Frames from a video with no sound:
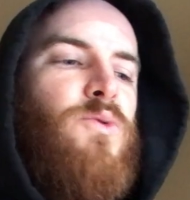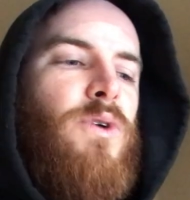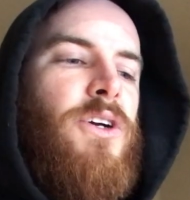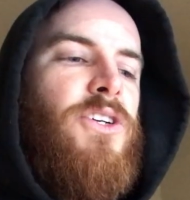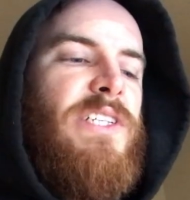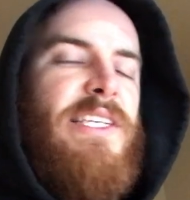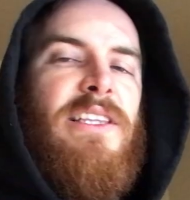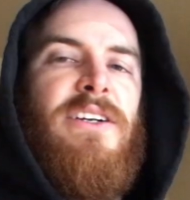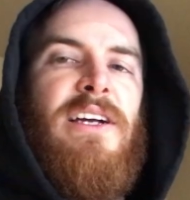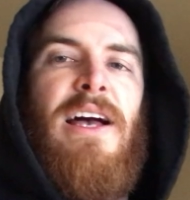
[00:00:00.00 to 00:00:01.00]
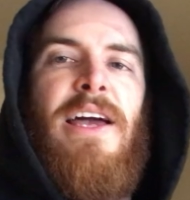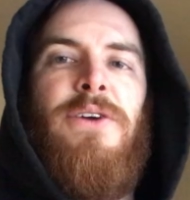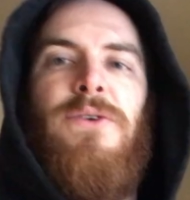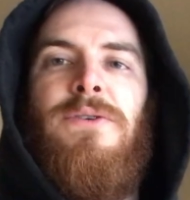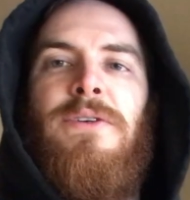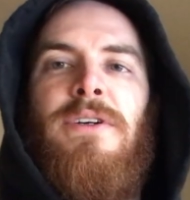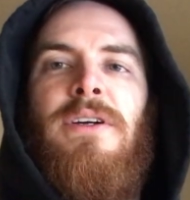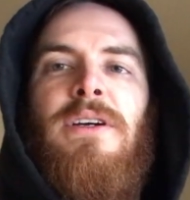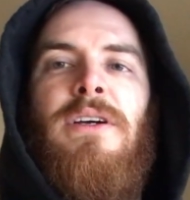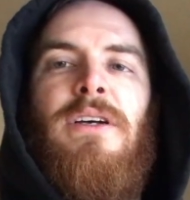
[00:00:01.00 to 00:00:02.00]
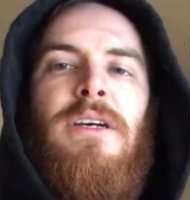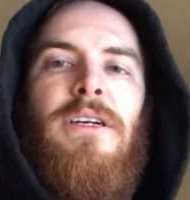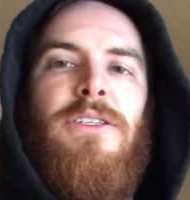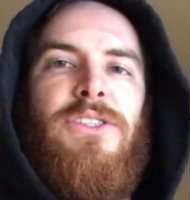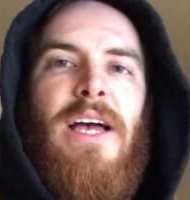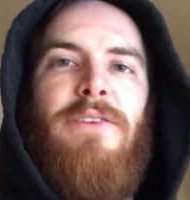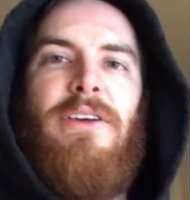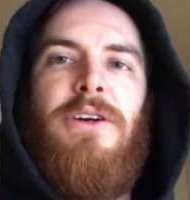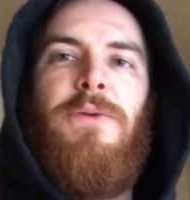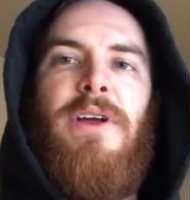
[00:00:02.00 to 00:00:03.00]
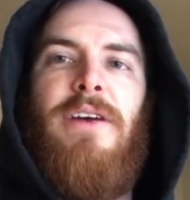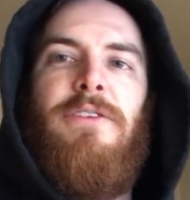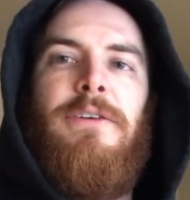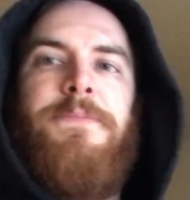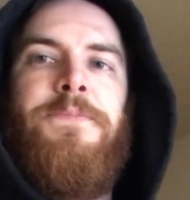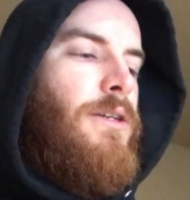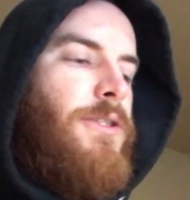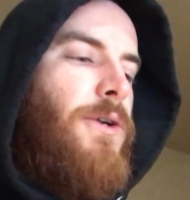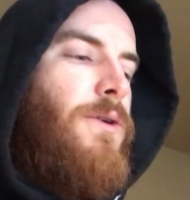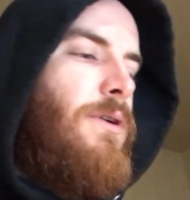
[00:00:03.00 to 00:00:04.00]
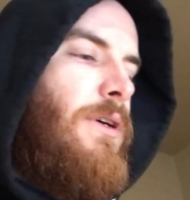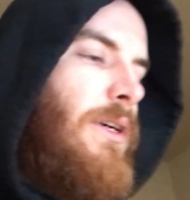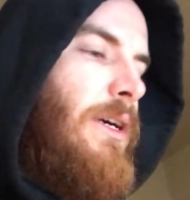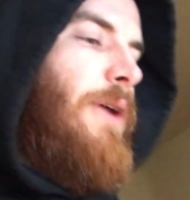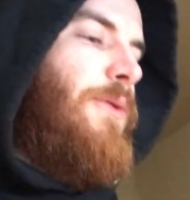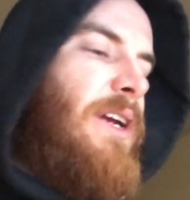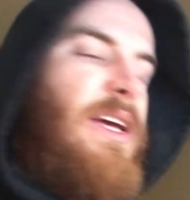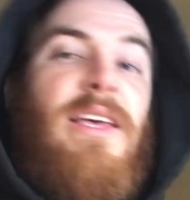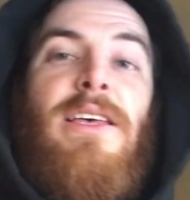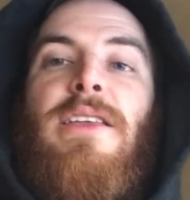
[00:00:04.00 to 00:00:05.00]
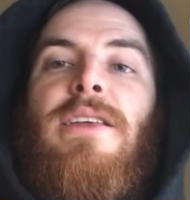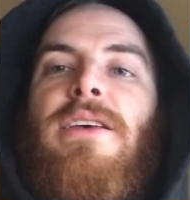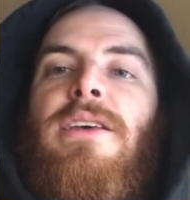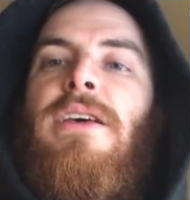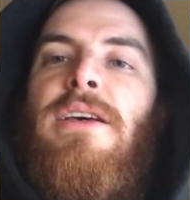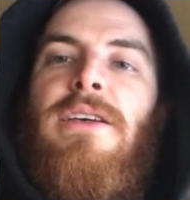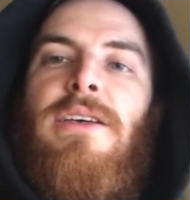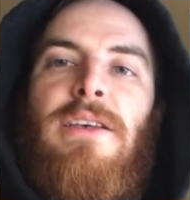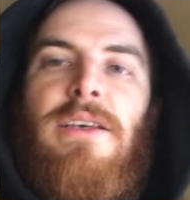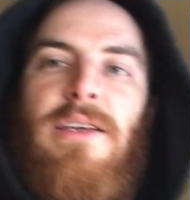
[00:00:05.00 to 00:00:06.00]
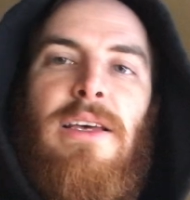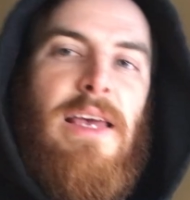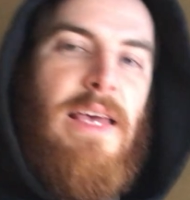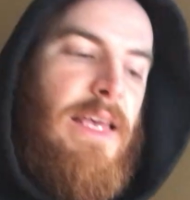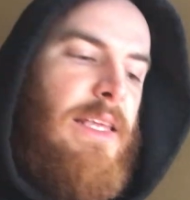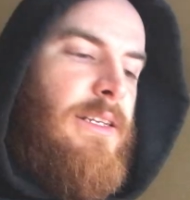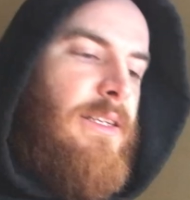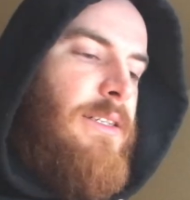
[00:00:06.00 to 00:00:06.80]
while you're just sitting there idle or driving or whatever. So I went ahead and